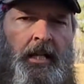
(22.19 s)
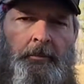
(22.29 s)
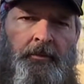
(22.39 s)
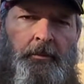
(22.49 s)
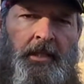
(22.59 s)

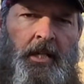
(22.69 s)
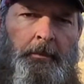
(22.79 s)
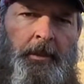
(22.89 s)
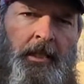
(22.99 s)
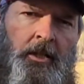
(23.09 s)
comes from a
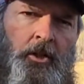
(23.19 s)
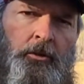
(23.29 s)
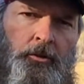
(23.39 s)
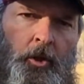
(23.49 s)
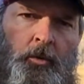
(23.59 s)
company
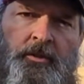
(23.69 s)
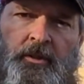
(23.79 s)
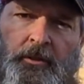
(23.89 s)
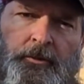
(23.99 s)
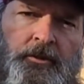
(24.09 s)
called Grower
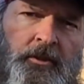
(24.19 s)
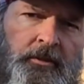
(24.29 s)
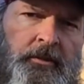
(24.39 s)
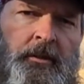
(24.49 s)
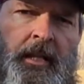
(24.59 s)

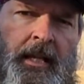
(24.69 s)
Solutions,